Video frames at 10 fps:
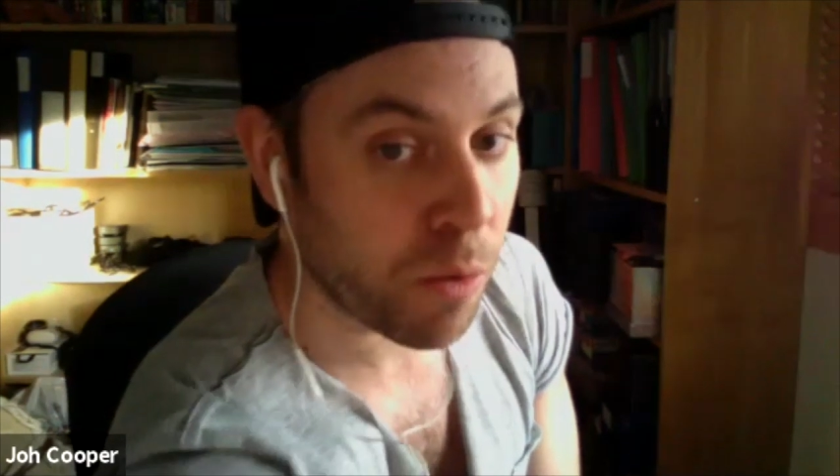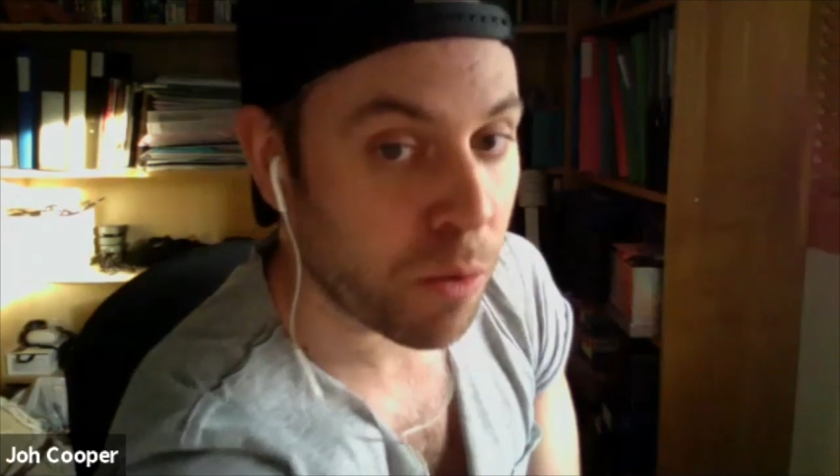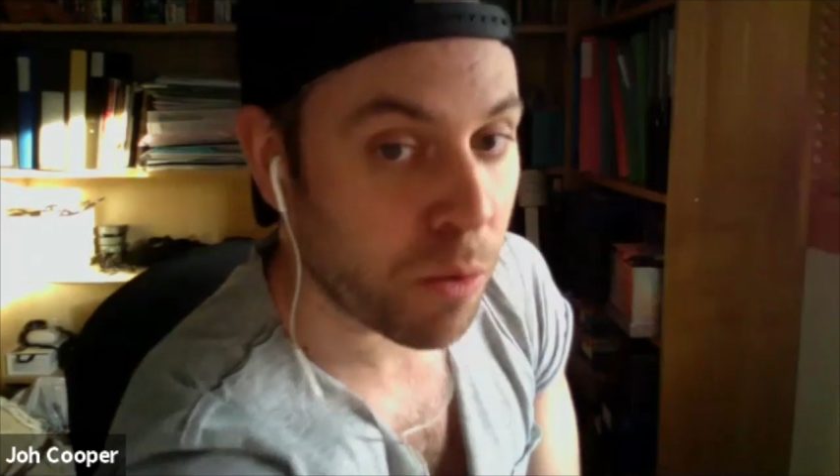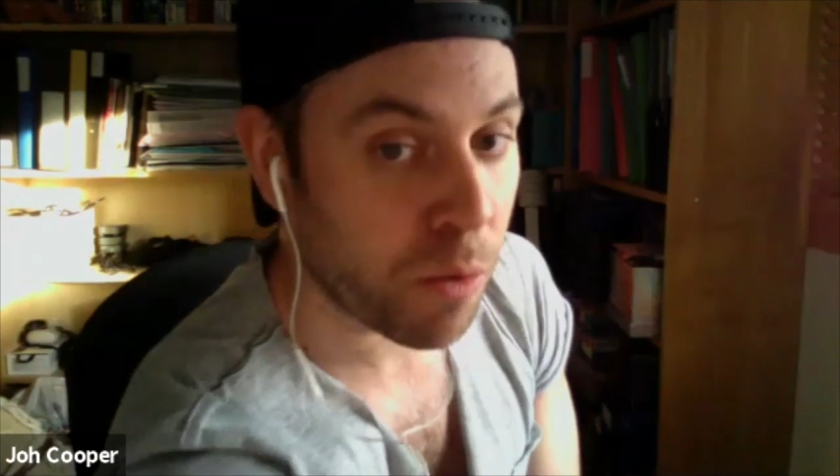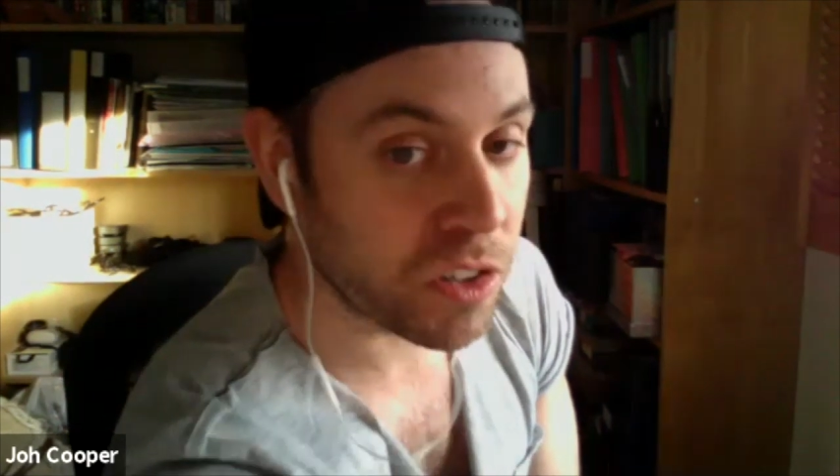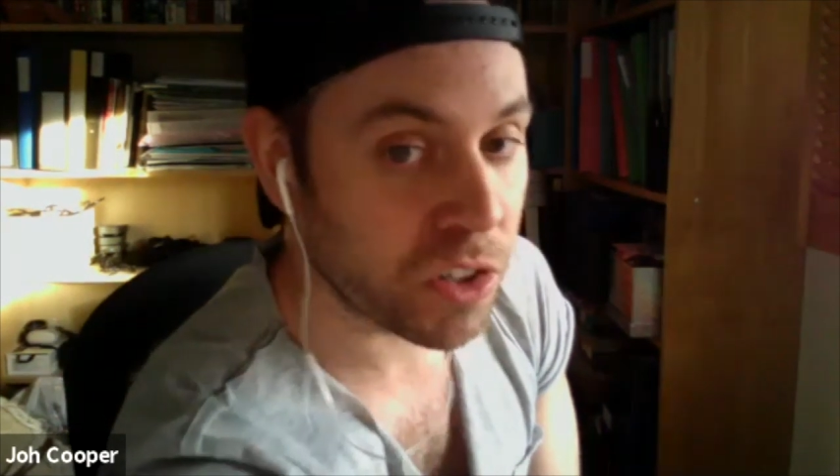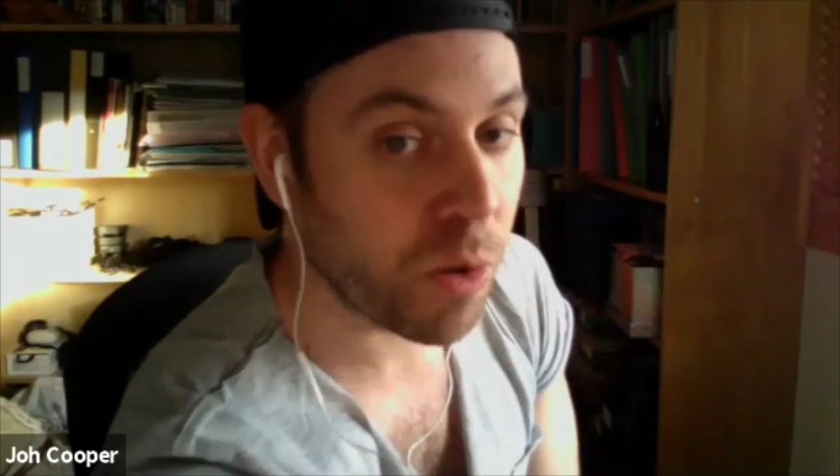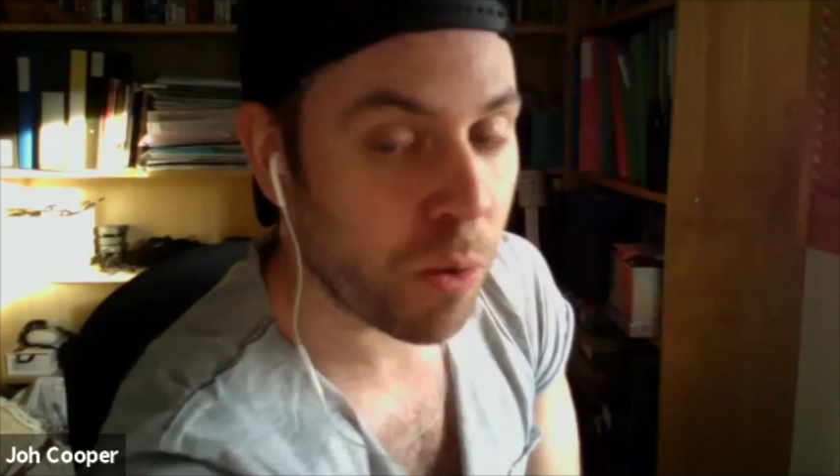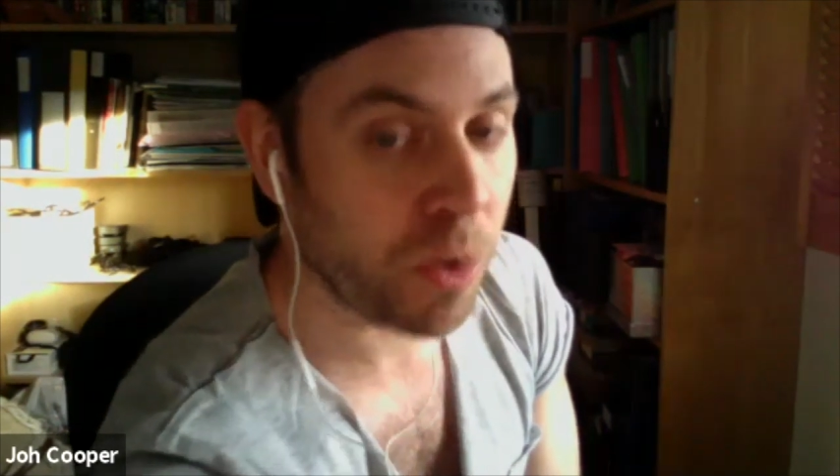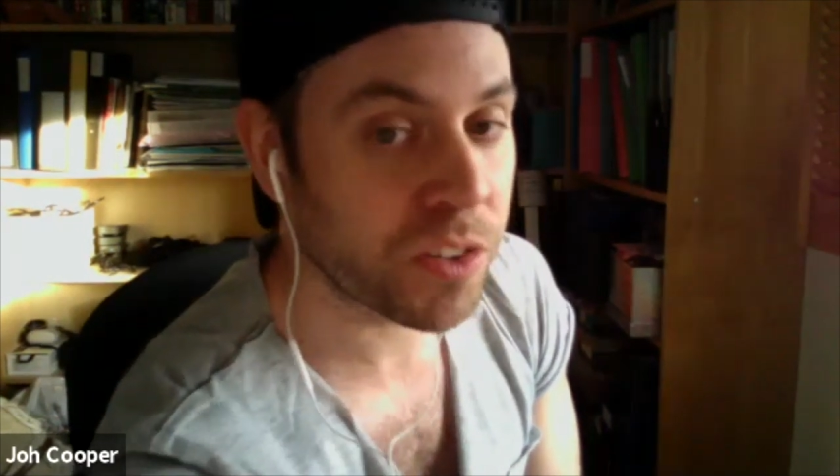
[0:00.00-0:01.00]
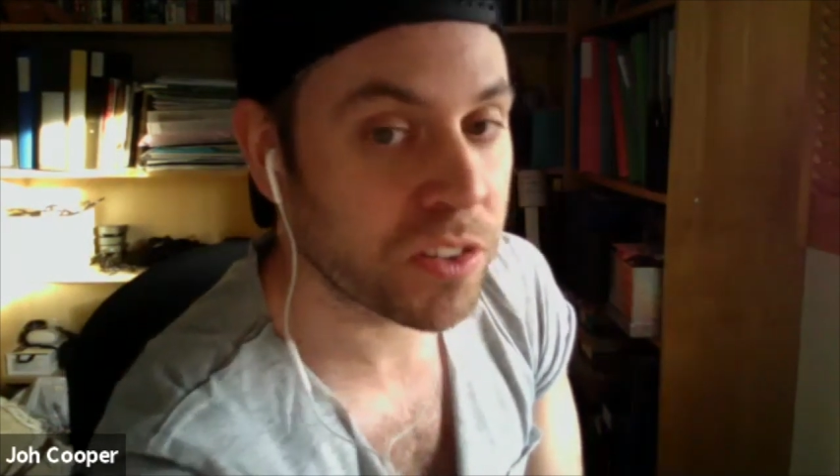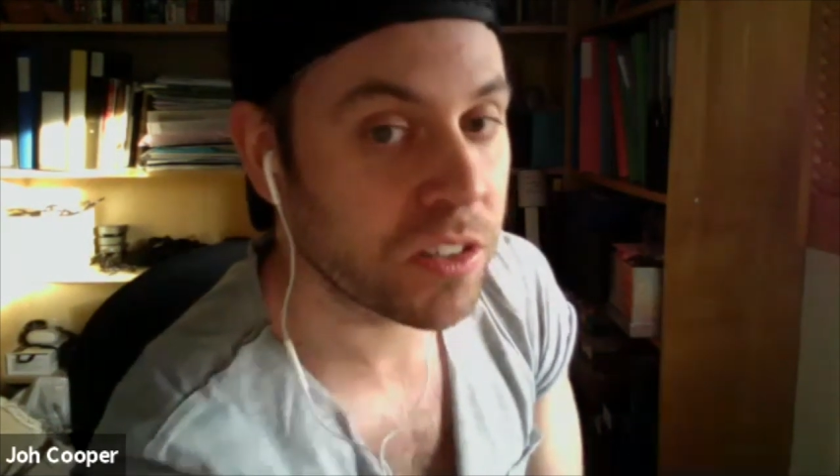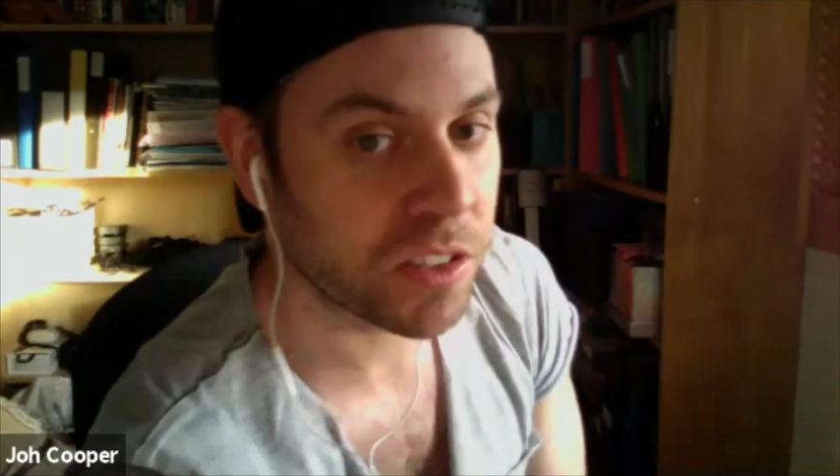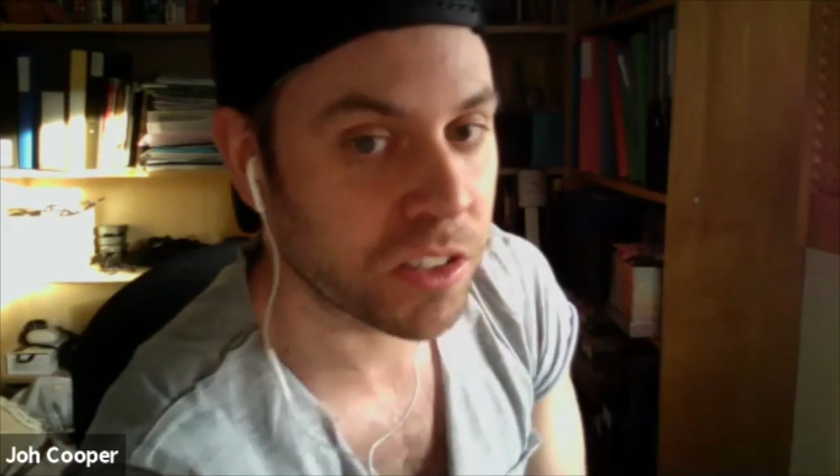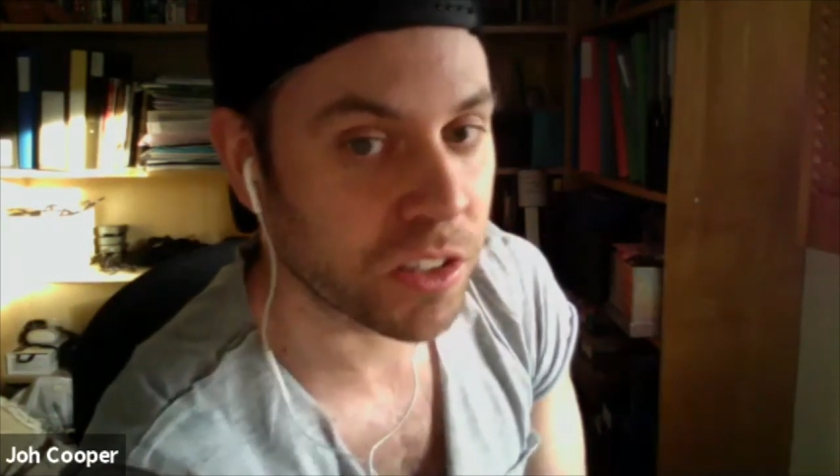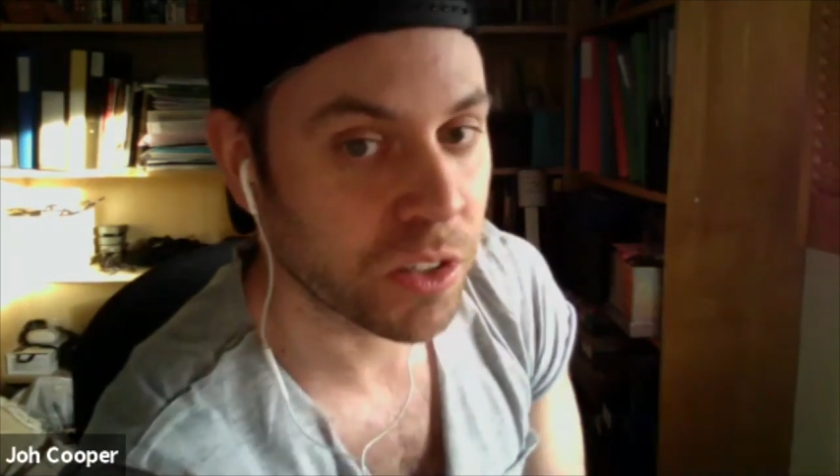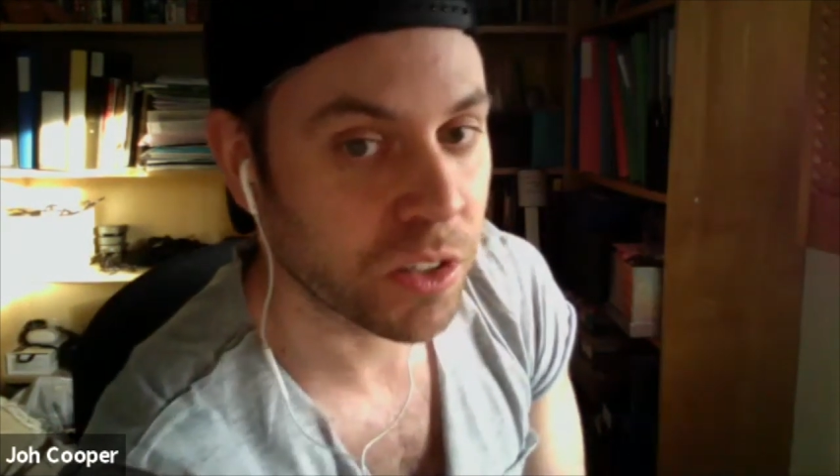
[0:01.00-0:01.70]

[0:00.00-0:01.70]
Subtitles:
woman to do what I wanted her to do.